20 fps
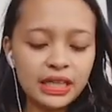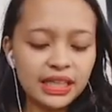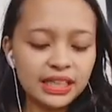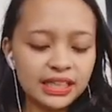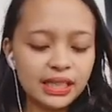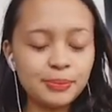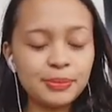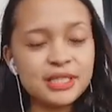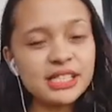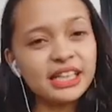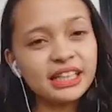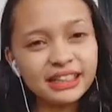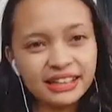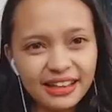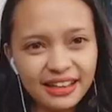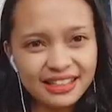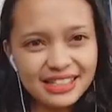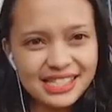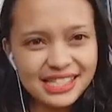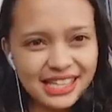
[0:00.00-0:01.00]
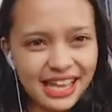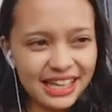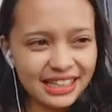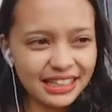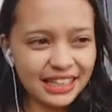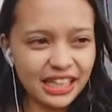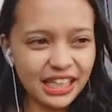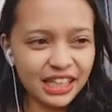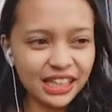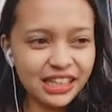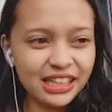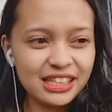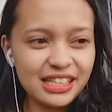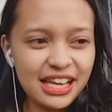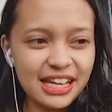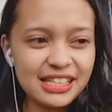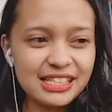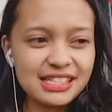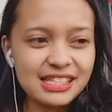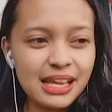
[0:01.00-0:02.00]
Tapos, ang next natin,
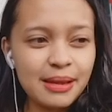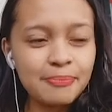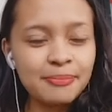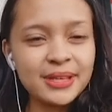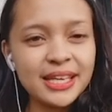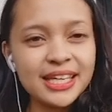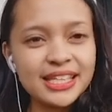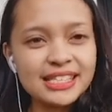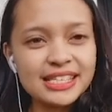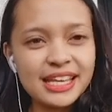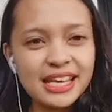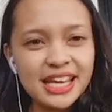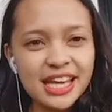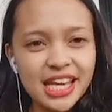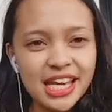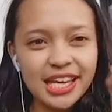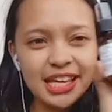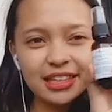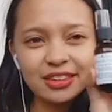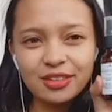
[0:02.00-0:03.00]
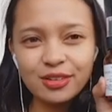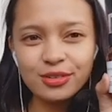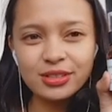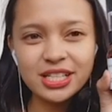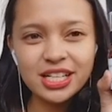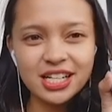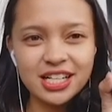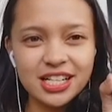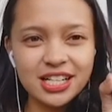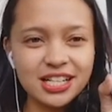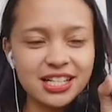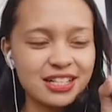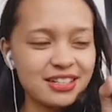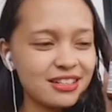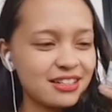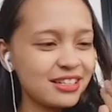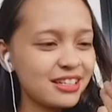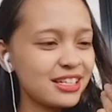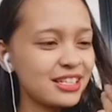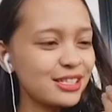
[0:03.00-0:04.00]
next step is a toner.
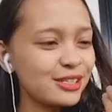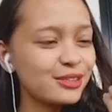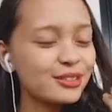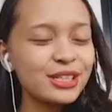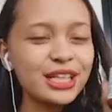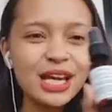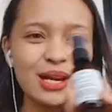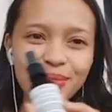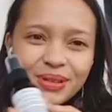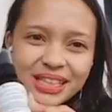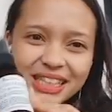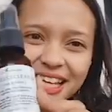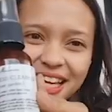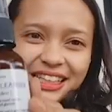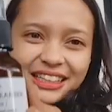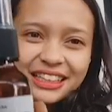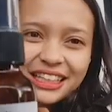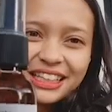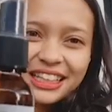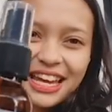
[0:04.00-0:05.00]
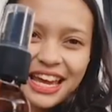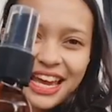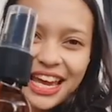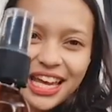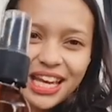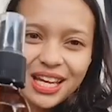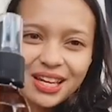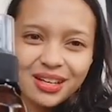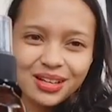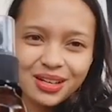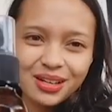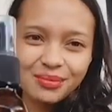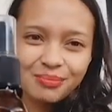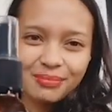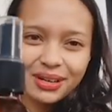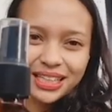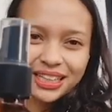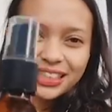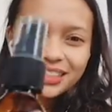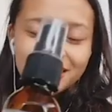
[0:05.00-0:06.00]
So, ang gamit natin ay
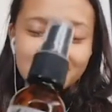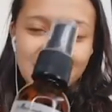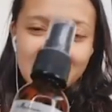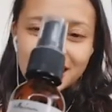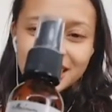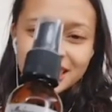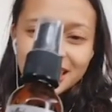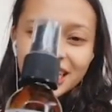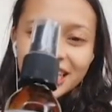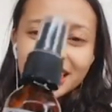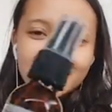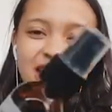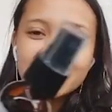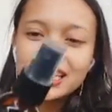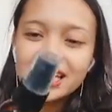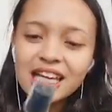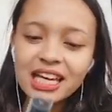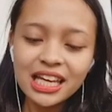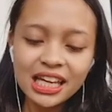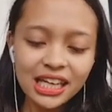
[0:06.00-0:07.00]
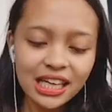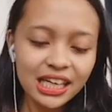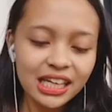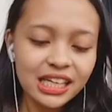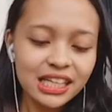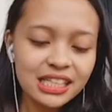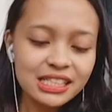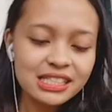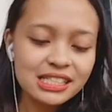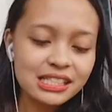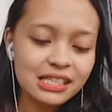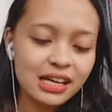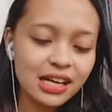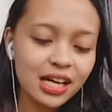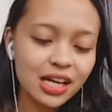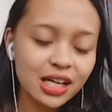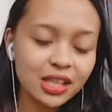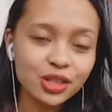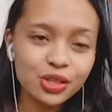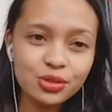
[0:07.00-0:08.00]
Matenara. It's
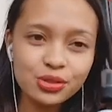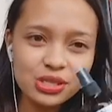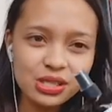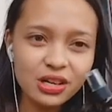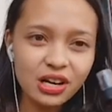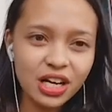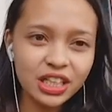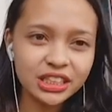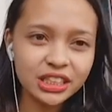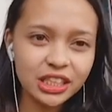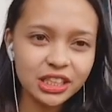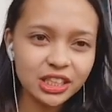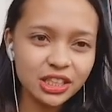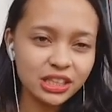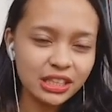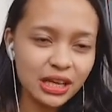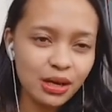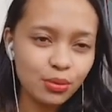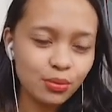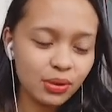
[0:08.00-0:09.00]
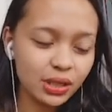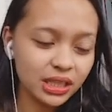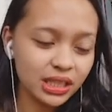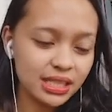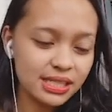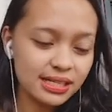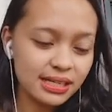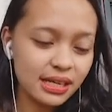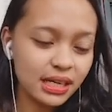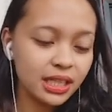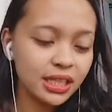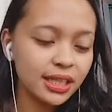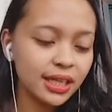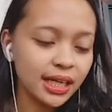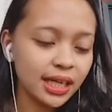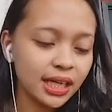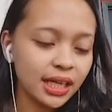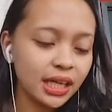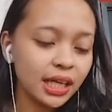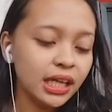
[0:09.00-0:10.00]
a rose garden yung tawag niya sa
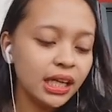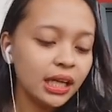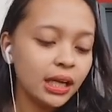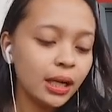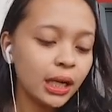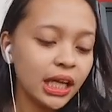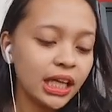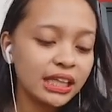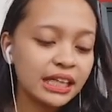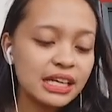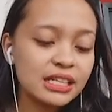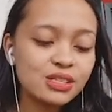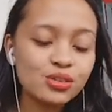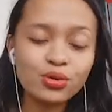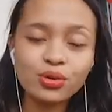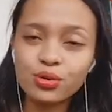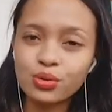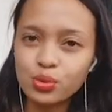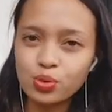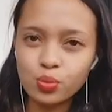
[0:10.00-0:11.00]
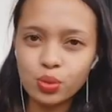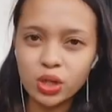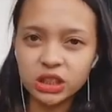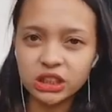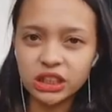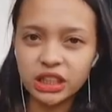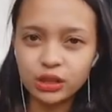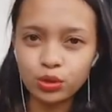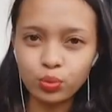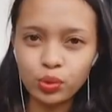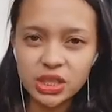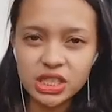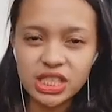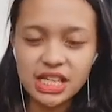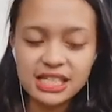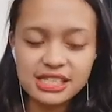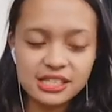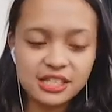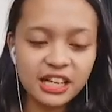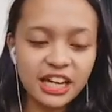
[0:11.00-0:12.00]
kanya. It has rose water and witch
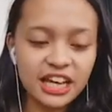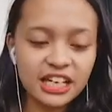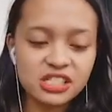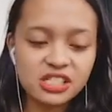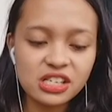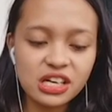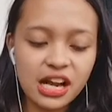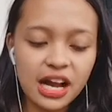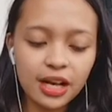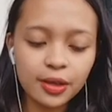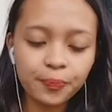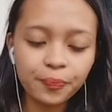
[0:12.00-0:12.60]
hazel extract.